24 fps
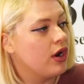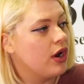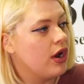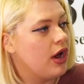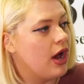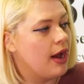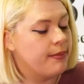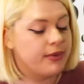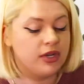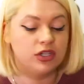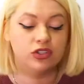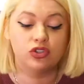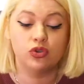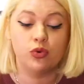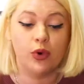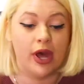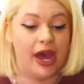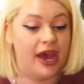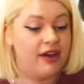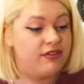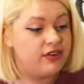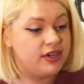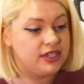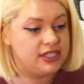Yeah. I'm gonna do
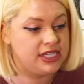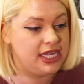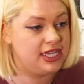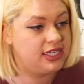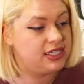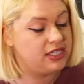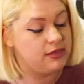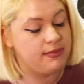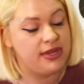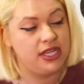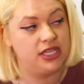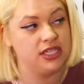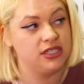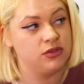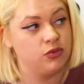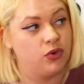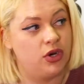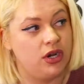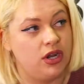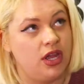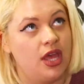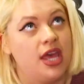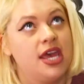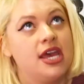whatever it takes to make this
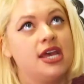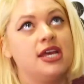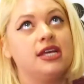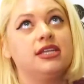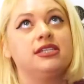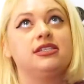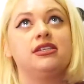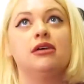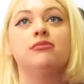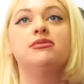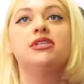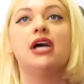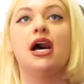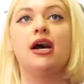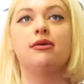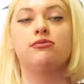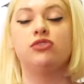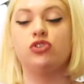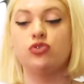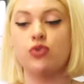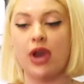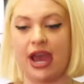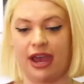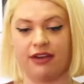work.
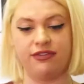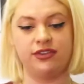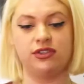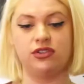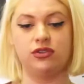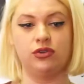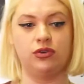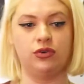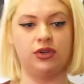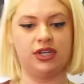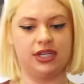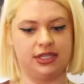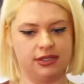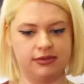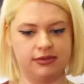Sometimes you have to,